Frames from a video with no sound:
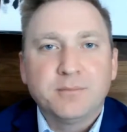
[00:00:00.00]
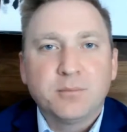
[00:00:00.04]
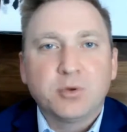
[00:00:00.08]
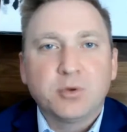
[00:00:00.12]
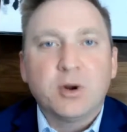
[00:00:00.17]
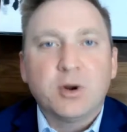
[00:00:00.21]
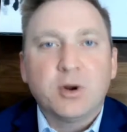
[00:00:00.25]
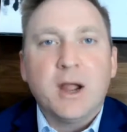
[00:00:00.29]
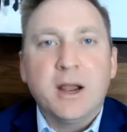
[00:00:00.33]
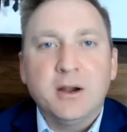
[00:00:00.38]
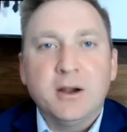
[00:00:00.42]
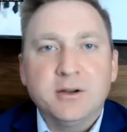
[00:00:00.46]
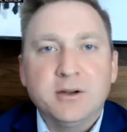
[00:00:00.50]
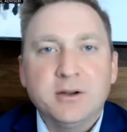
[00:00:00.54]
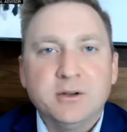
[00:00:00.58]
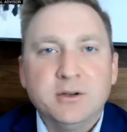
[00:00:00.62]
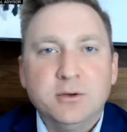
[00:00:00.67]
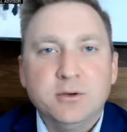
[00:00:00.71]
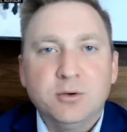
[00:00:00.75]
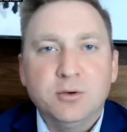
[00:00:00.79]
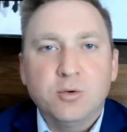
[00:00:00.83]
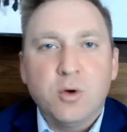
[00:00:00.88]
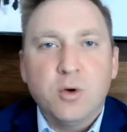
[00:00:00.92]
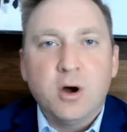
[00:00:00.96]
prior
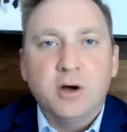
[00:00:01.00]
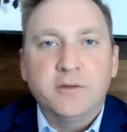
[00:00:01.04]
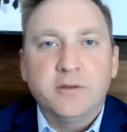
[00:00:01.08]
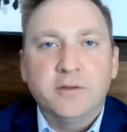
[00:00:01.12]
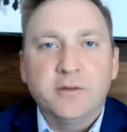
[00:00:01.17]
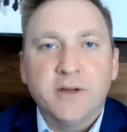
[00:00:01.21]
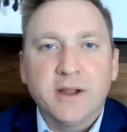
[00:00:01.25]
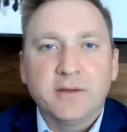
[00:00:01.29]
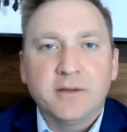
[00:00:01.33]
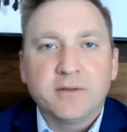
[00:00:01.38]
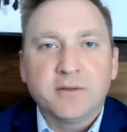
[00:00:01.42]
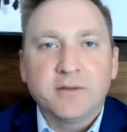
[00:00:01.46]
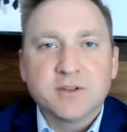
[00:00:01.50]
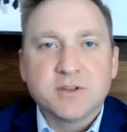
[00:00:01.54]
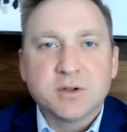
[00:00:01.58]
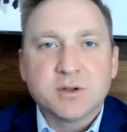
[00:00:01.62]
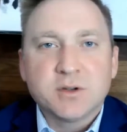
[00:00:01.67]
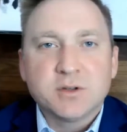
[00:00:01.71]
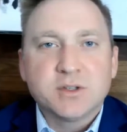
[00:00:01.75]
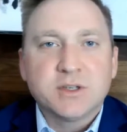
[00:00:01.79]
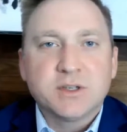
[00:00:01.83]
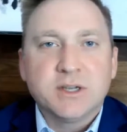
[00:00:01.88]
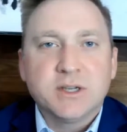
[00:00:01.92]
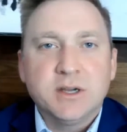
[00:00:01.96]
to qualifying for
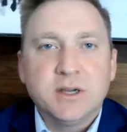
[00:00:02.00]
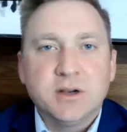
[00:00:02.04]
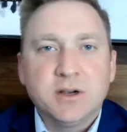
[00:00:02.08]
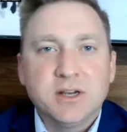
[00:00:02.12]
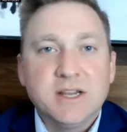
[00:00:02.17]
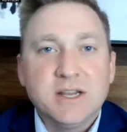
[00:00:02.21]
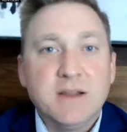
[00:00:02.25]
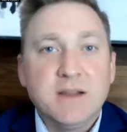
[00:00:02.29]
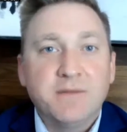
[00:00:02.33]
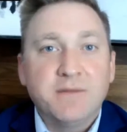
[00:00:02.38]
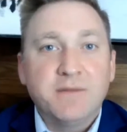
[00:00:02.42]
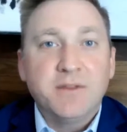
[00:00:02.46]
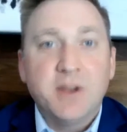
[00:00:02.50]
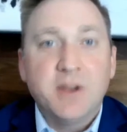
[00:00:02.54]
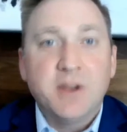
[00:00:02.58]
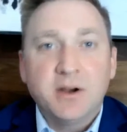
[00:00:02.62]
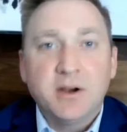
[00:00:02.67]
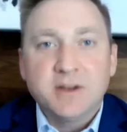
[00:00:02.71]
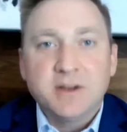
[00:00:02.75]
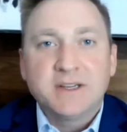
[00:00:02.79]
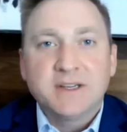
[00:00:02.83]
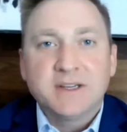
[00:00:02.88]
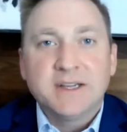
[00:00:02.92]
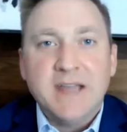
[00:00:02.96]
Social Security if there
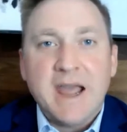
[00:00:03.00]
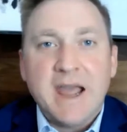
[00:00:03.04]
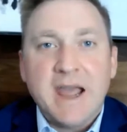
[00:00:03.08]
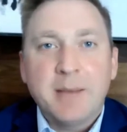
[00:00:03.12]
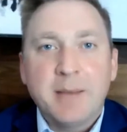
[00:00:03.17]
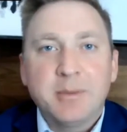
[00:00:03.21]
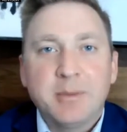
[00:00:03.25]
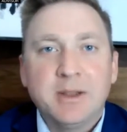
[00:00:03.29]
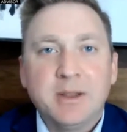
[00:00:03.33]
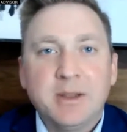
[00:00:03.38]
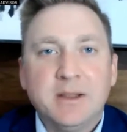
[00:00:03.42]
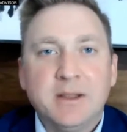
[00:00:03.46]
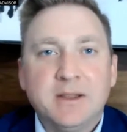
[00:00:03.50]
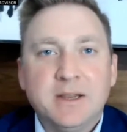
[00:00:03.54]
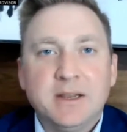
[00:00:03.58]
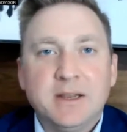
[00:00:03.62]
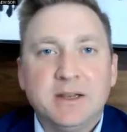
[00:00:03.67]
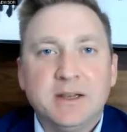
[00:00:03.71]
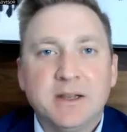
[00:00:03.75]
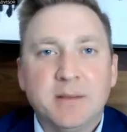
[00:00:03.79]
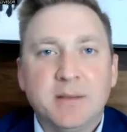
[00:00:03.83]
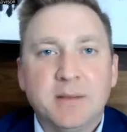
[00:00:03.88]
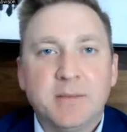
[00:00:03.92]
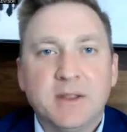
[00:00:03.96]
is a gap in the
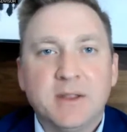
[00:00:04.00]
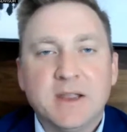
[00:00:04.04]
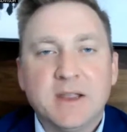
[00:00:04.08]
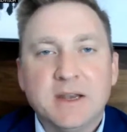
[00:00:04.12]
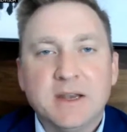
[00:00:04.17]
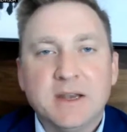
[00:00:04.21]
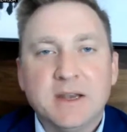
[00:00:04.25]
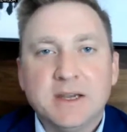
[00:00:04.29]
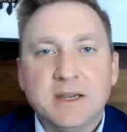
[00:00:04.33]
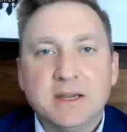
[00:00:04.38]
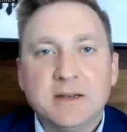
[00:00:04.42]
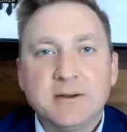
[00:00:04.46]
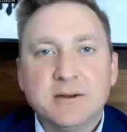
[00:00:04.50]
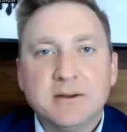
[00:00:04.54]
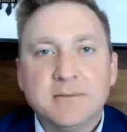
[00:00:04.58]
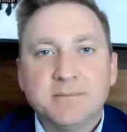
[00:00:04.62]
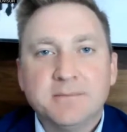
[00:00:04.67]
income that they need.